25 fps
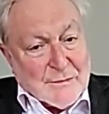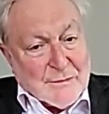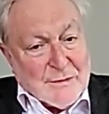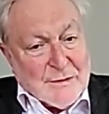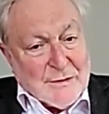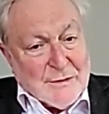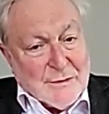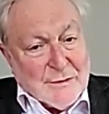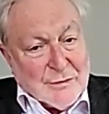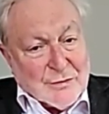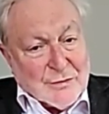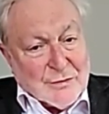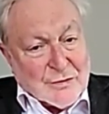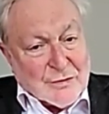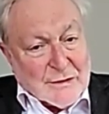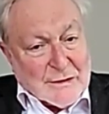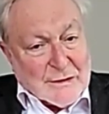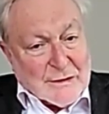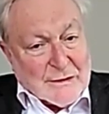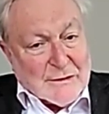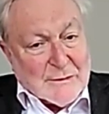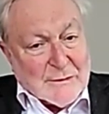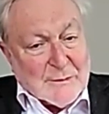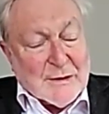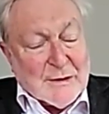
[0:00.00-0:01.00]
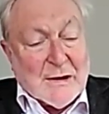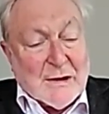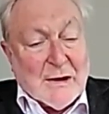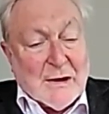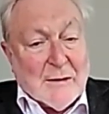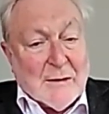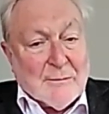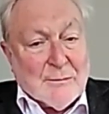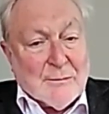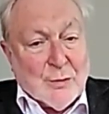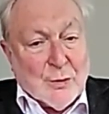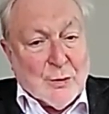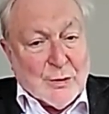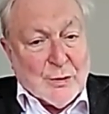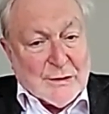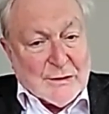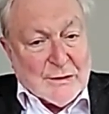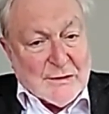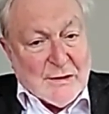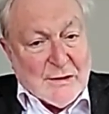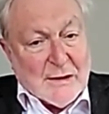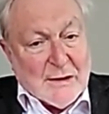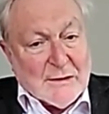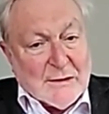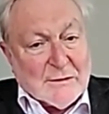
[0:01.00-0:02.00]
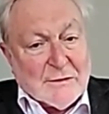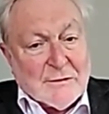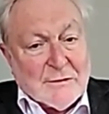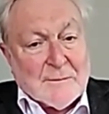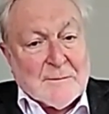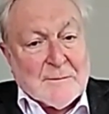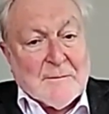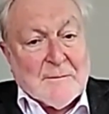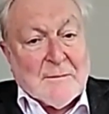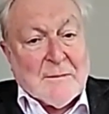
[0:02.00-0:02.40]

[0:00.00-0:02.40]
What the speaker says: usually to become more intense.